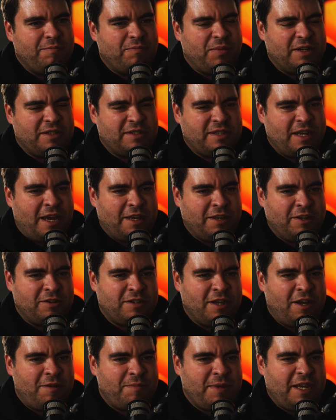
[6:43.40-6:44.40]
But you
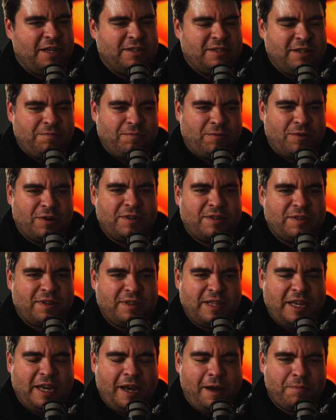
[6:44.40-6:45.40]
tell me, is it worth
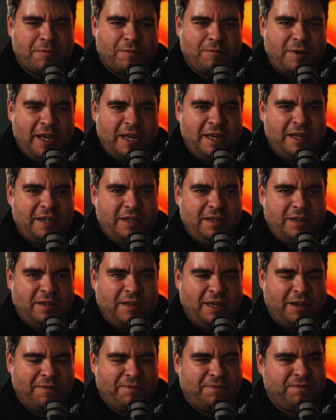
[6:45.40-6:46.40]
the upgrade?
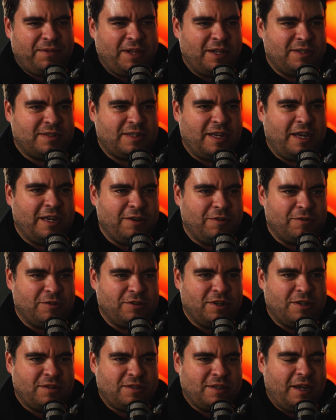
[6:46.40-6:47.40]
If, let's say, you're
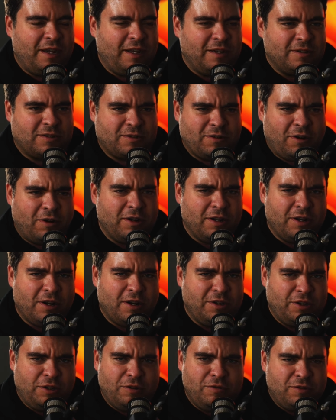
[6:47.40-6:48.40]
just getting started
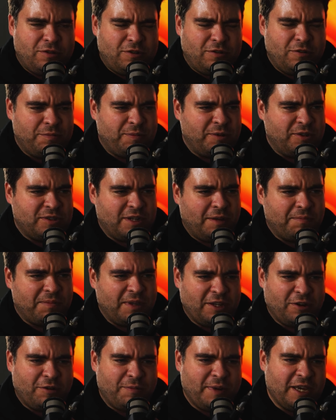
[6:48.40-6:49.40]
on YouTube or
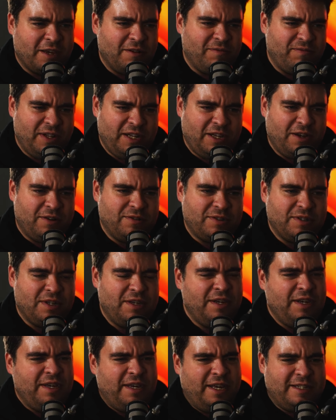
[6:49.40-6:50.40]
something, you're making videos,
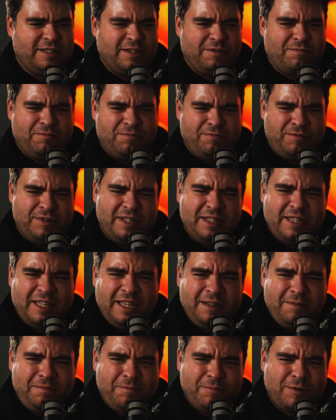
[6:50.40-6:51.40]
is it
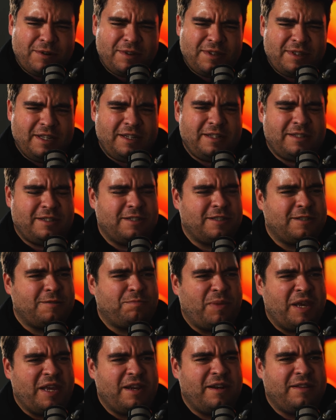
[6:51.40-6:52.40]
really worth it to
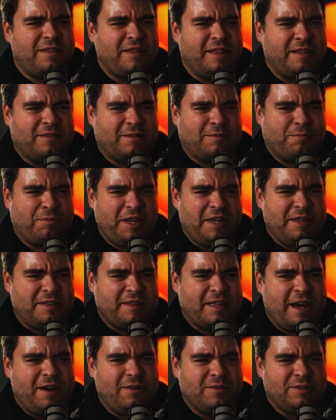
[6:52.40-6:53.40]
spend the
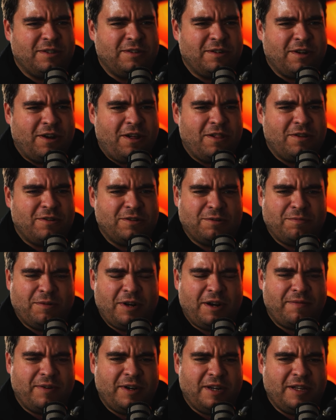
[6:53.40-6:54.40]
$3,000 or
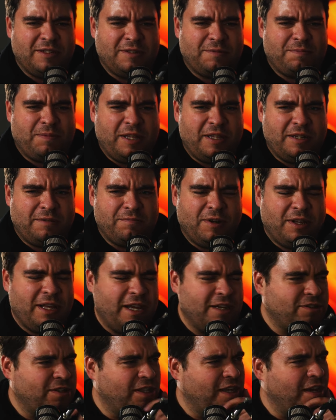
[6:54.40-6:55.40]
whatever it is how
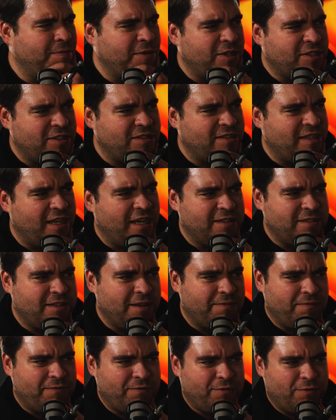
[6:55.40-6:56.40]
much is the
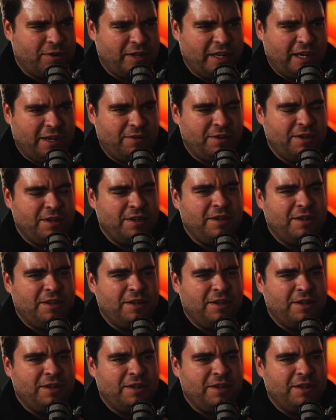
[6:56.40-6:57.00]
A7IV now?